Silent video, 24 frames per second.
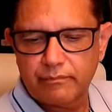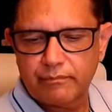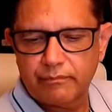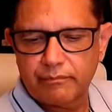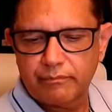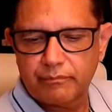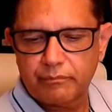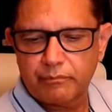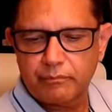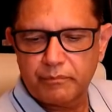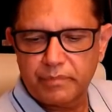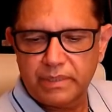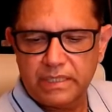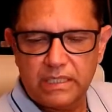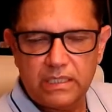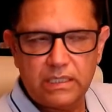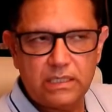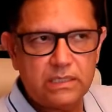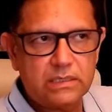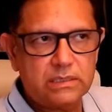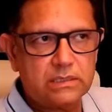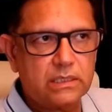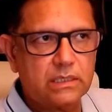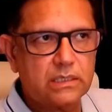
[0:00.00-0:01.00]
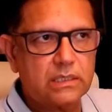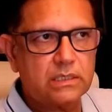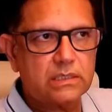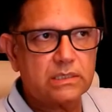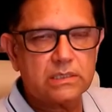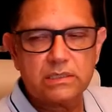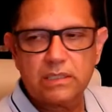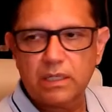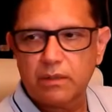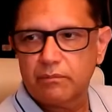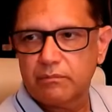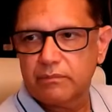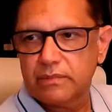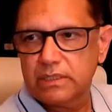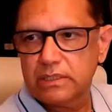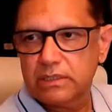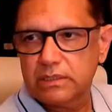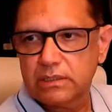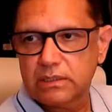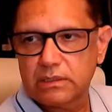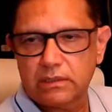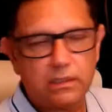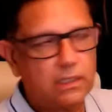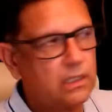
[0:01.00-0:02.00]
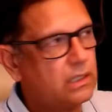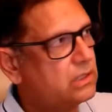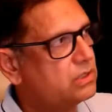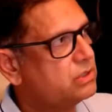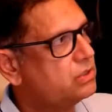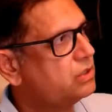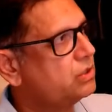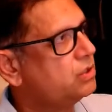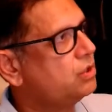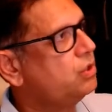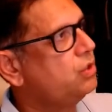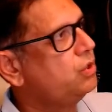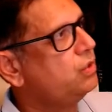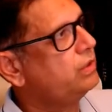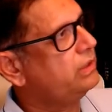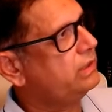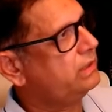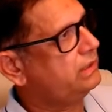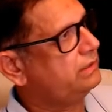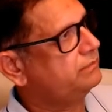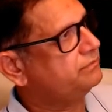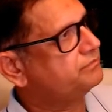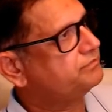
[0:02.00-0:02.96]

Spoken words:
peace, submission, or security.